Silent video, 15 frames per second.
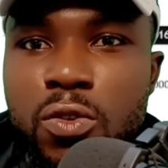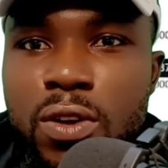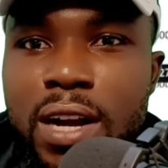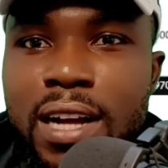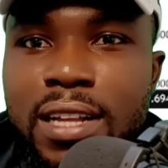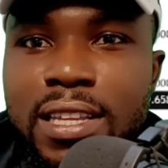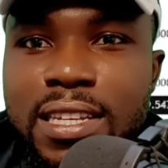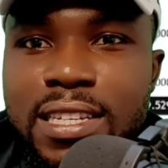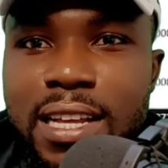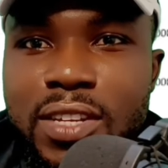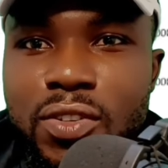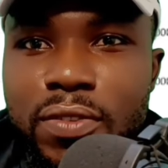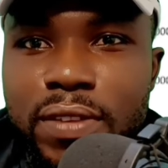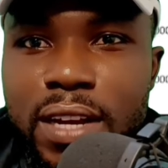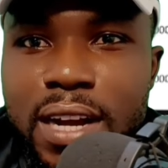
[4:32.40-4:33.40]
look at the
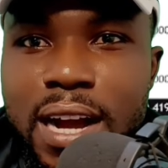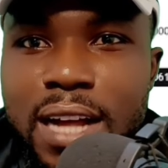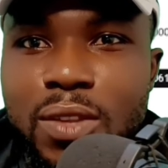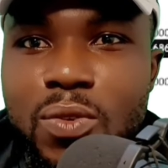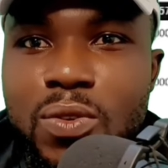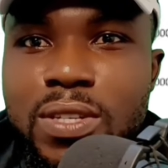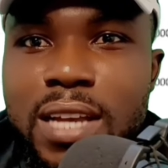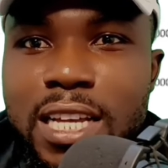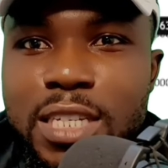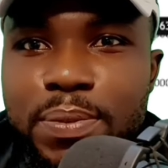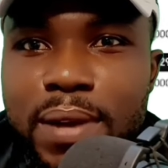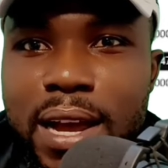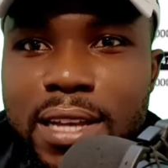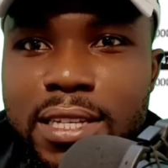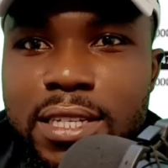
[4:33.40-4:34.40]
sizes of the candles
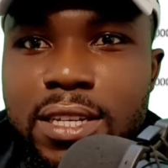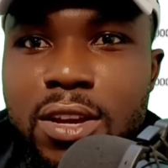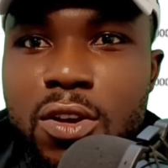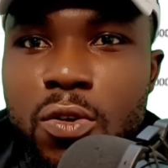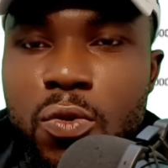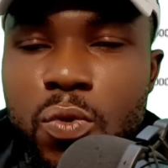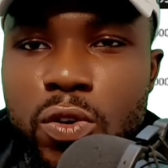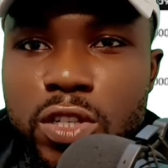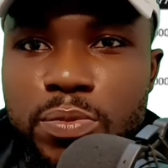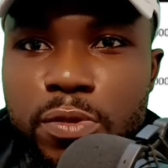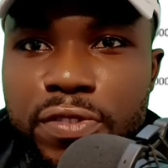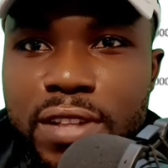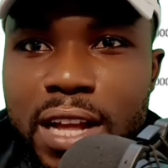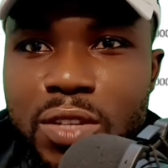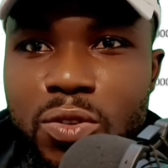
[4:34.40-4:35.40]
as price was
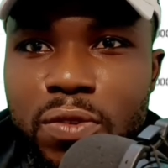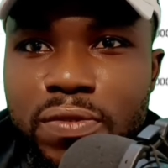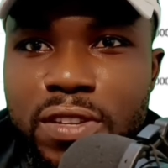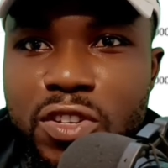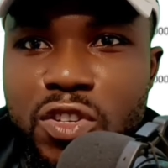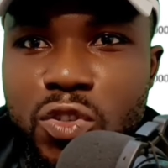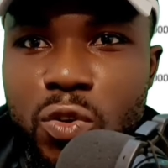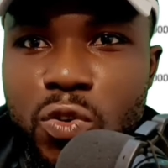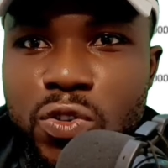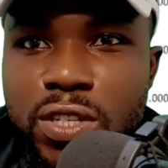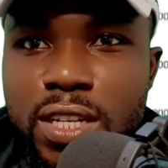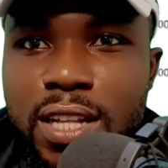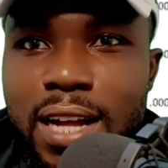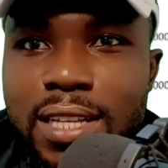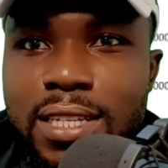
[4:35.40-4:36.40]
moving out of this zone. You
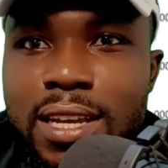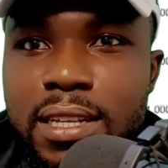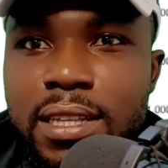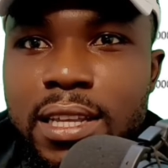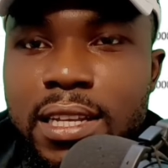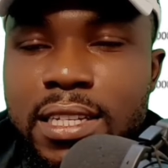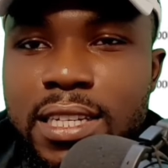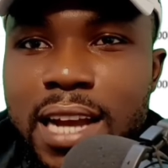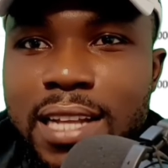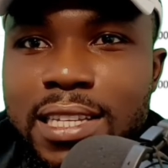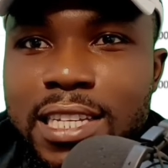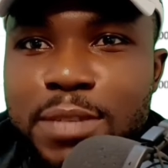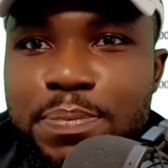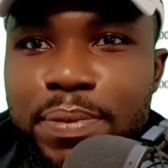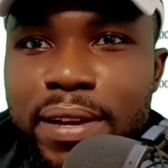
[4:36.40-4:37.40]
see that the
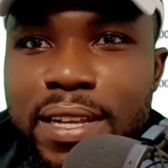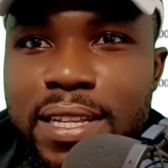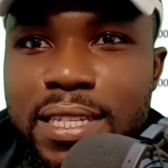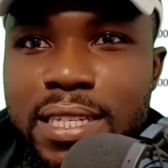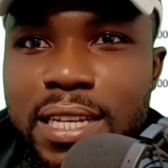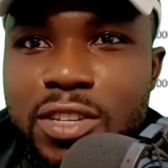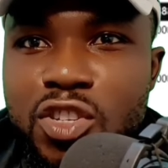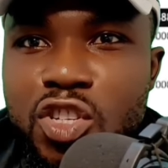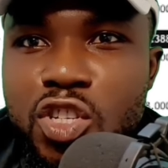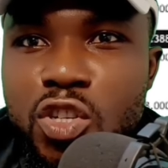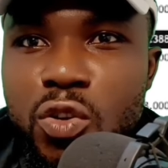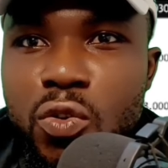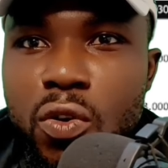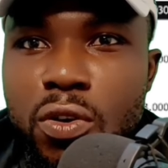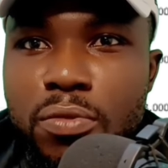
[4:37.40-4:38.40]
chart is printing
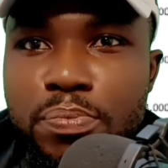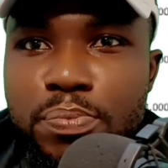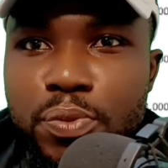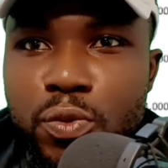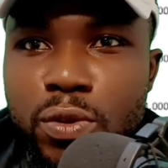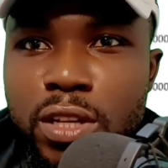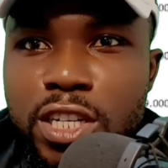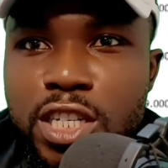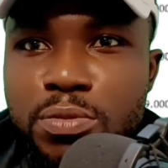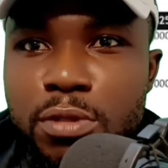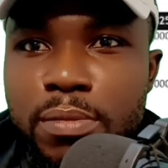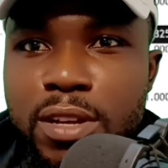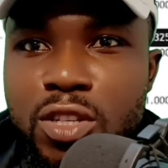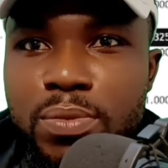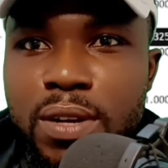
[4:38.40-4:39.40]
strong
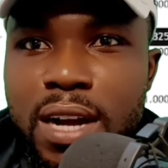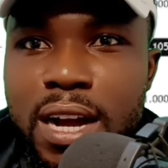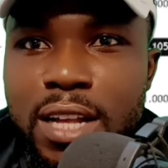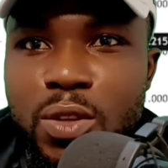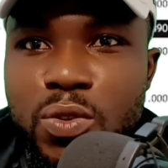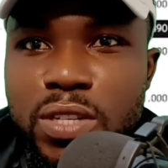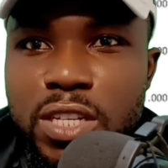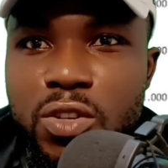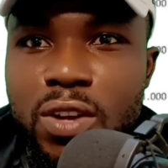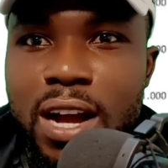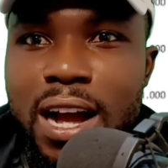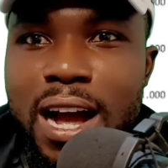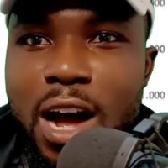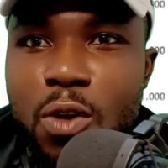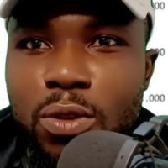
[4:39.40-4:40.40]
bullish momentum candles.
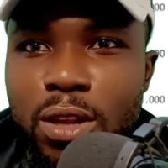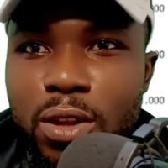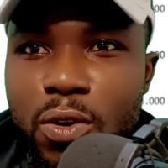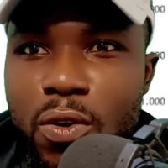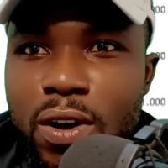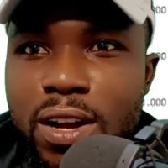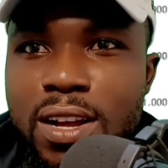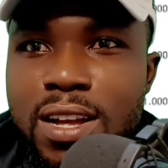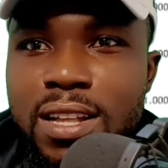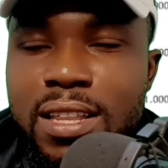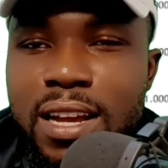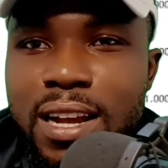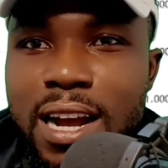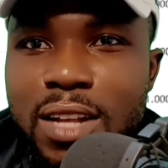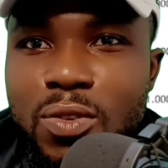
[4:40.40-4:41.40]
Look at how long
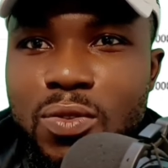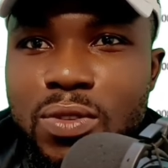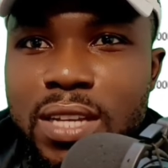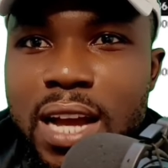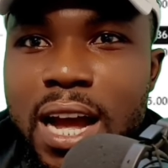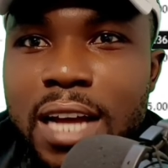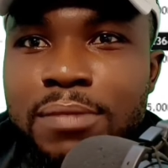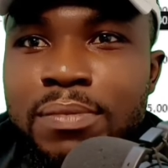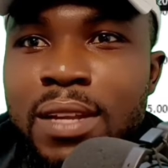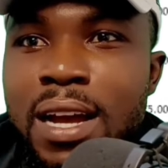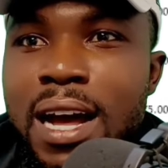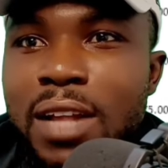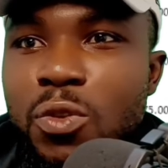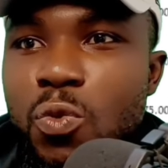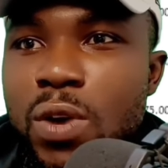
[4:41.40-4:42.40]
the candles are.
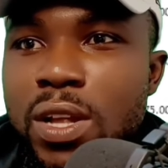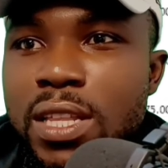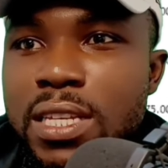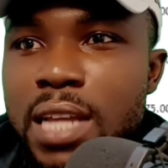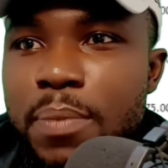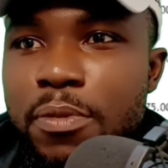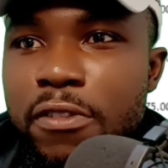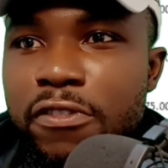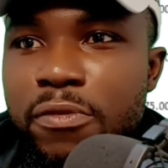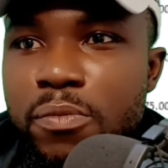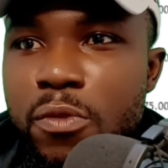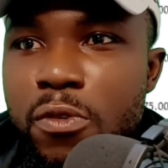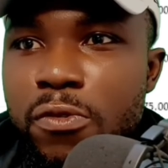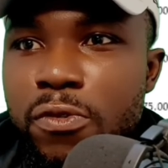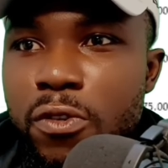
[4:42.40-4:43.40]
And when this type
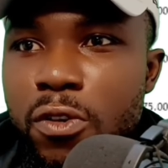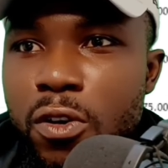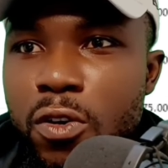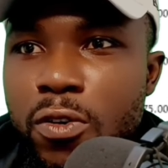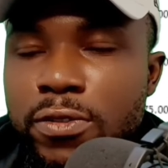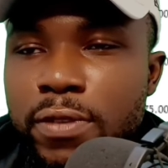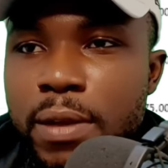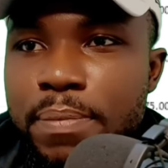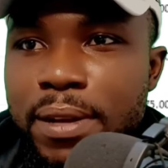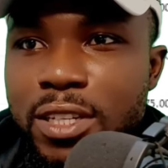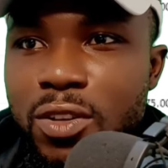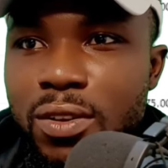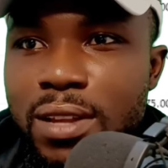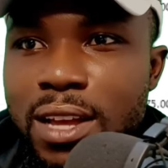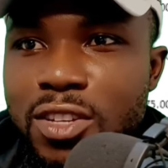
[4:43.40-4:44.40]
of move occurs for a
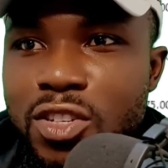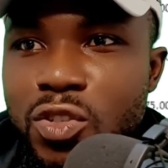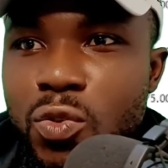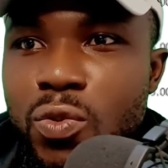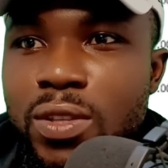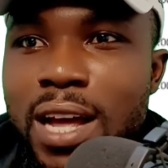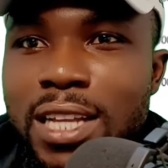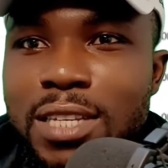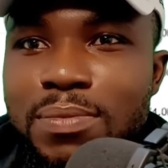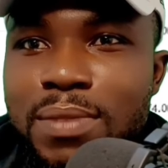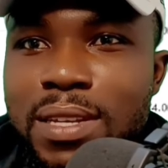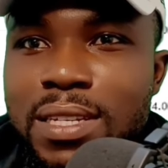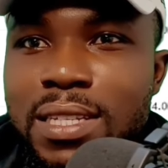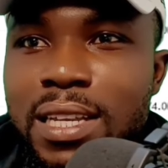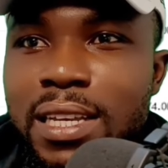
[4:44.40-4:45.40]
particular zone,
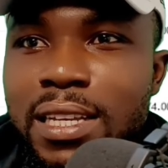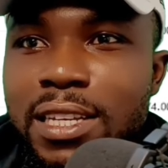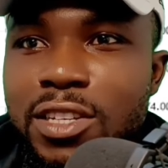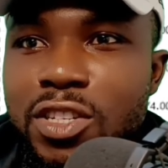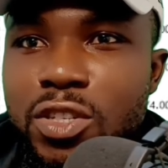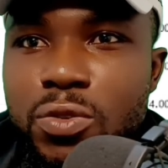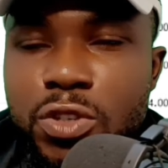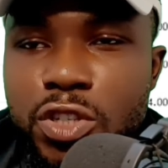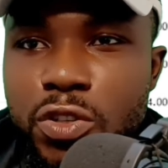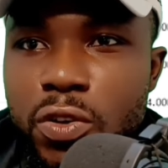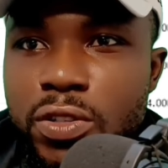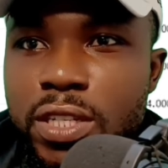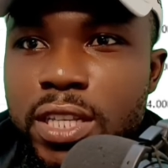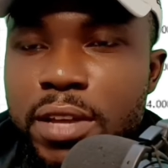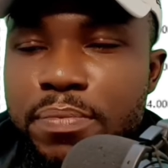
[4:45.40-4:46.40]
that means the
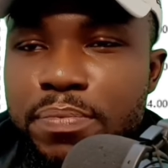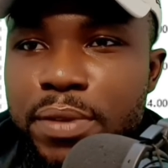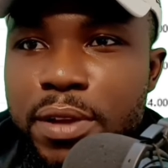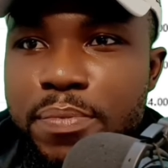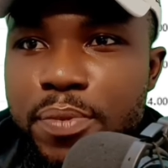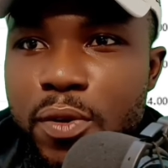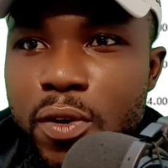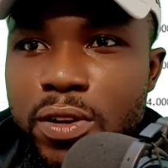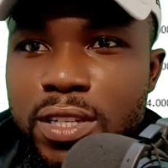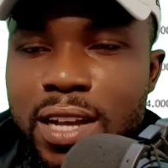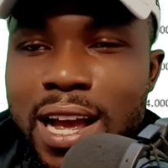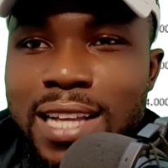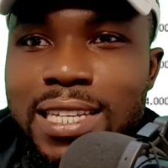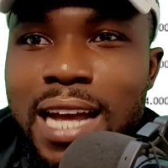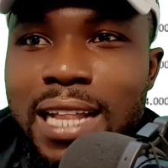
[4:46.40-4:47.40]
institutions, the big
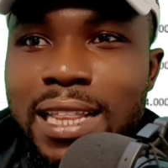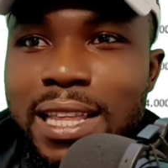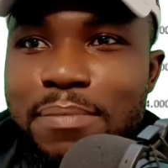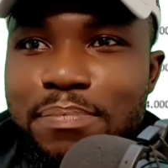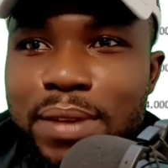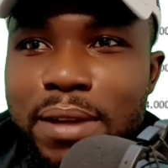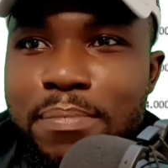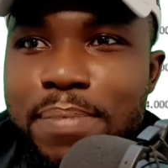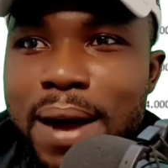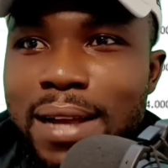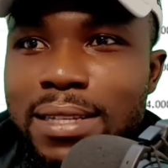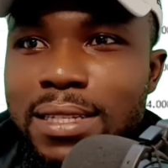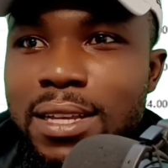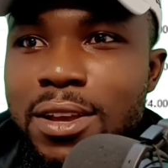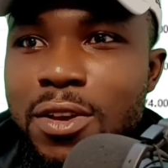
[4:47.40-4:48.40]
boys, right, and the big
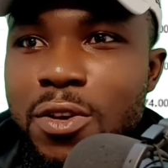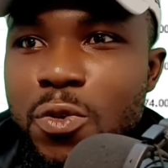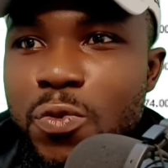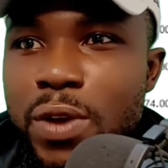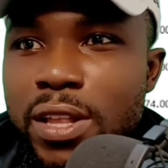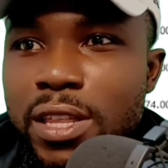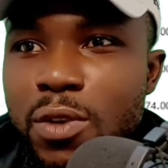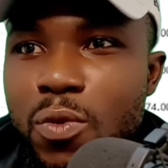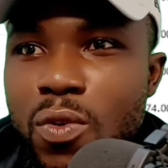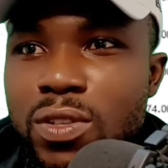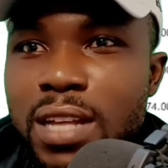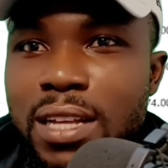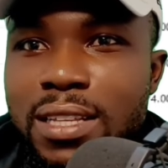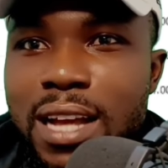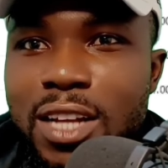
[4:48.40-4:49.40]
banks were the
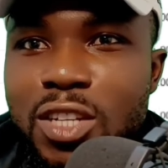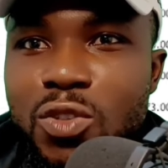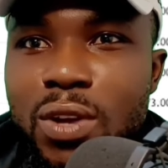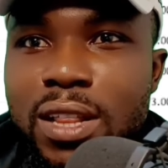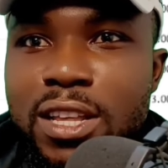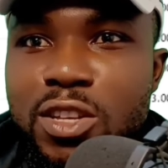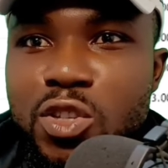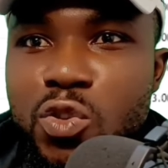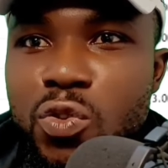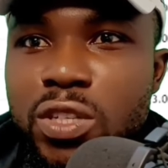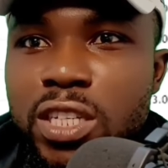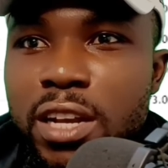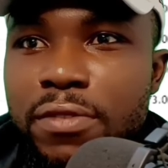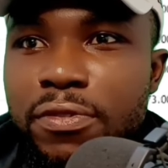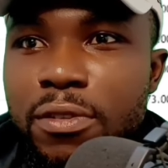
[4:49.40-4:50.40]
ones that actually
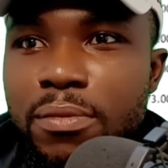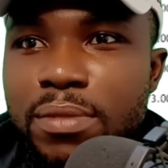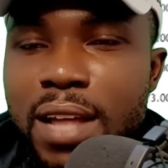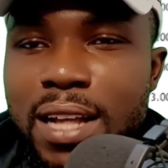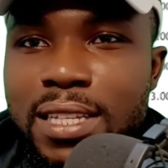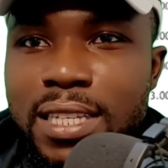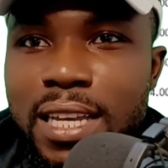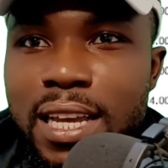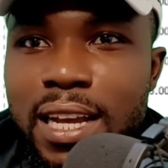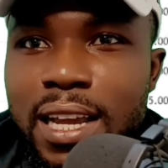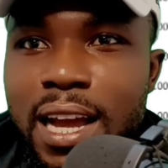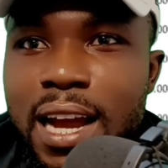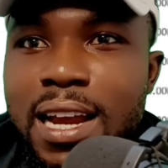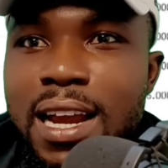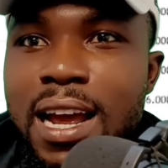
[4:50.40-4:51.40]
took trade from that
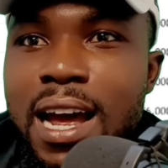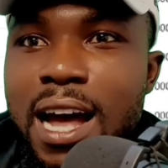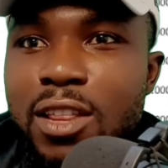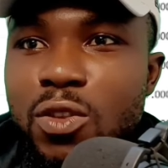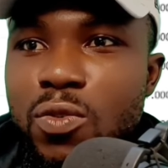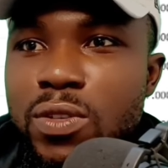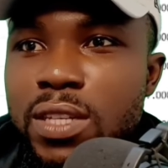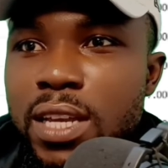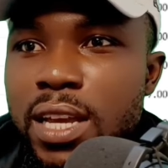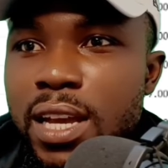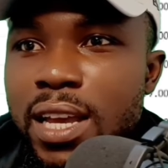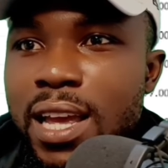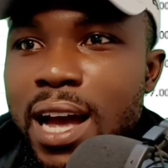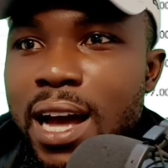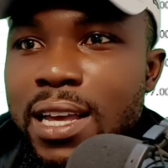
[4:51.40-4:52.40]
area. And those
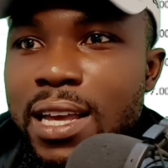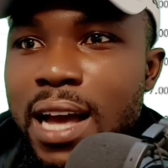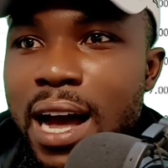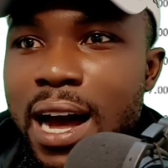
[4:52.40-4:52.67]
areas